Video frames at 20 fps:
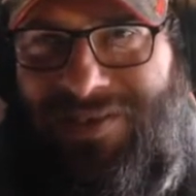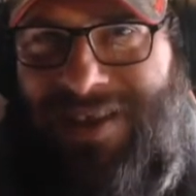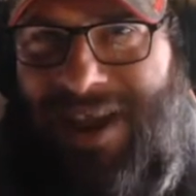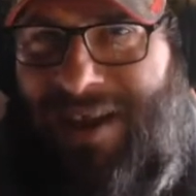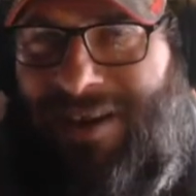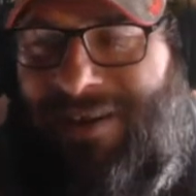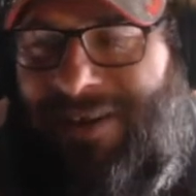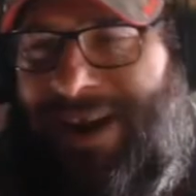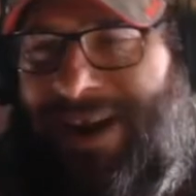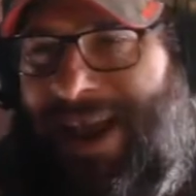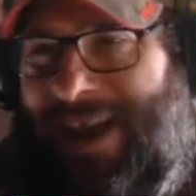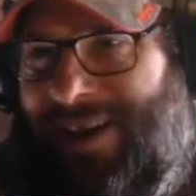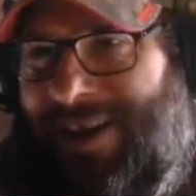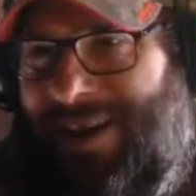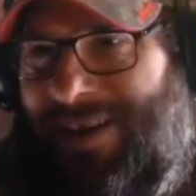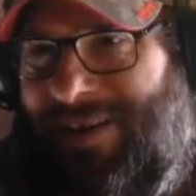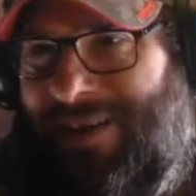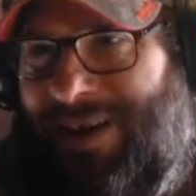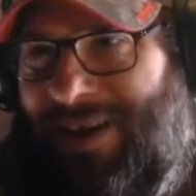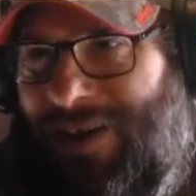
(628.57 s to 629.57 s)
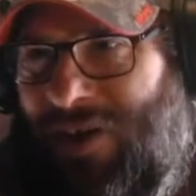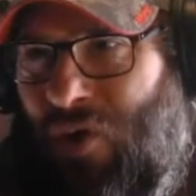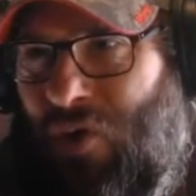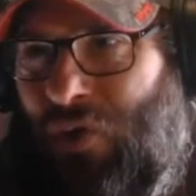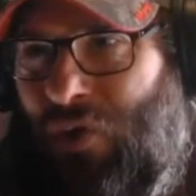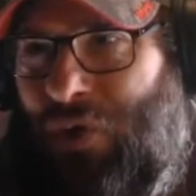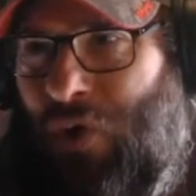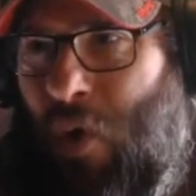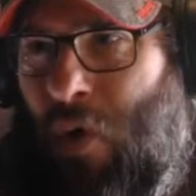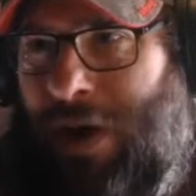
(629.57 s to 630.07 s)
or not
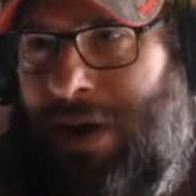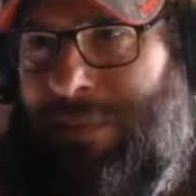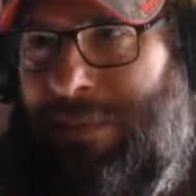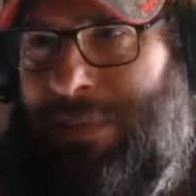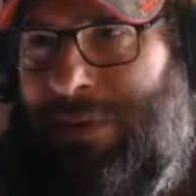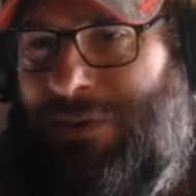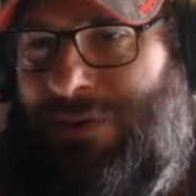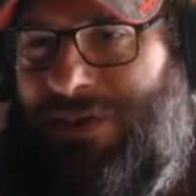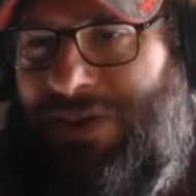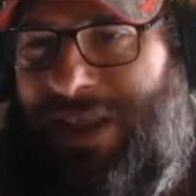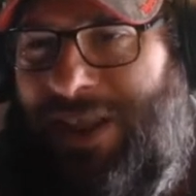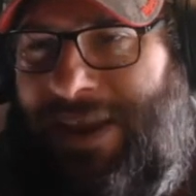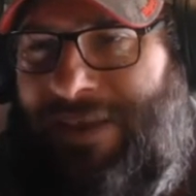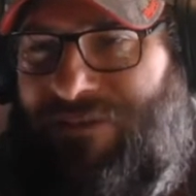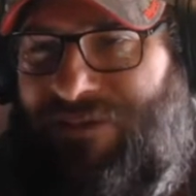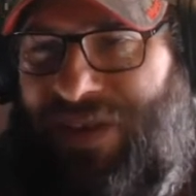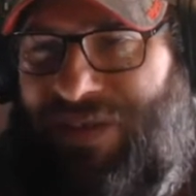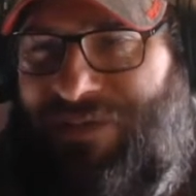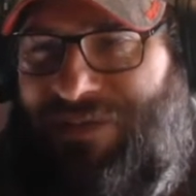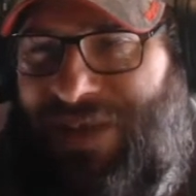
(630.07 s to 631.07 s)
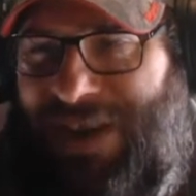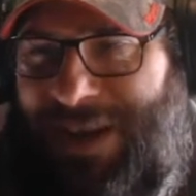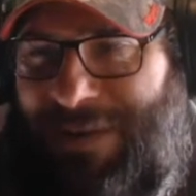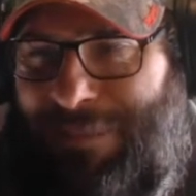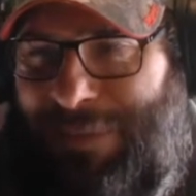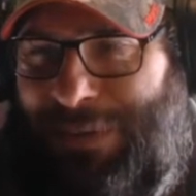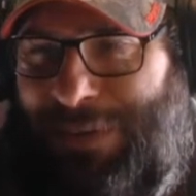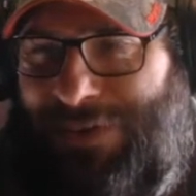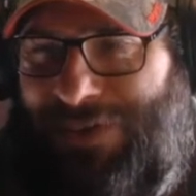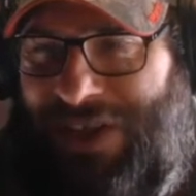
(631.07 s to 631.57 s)
gold coin boosts, like
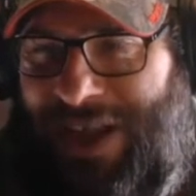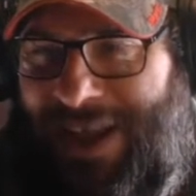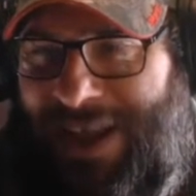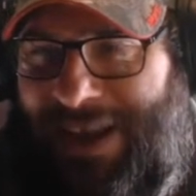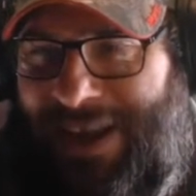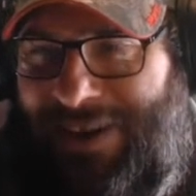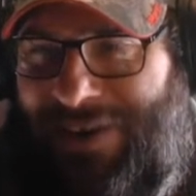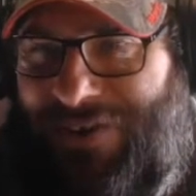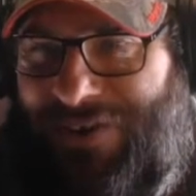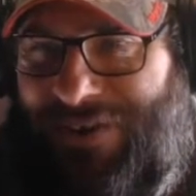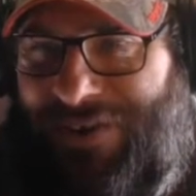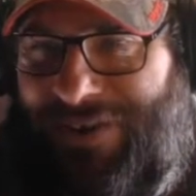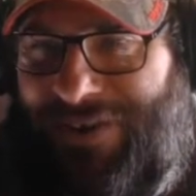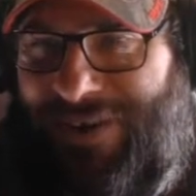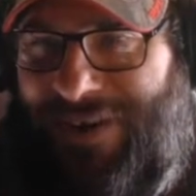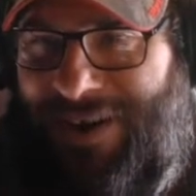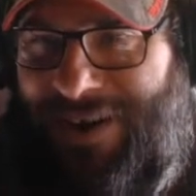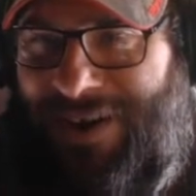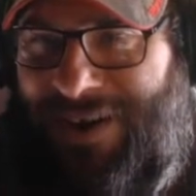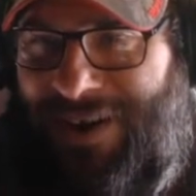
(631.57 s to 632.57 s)
15% or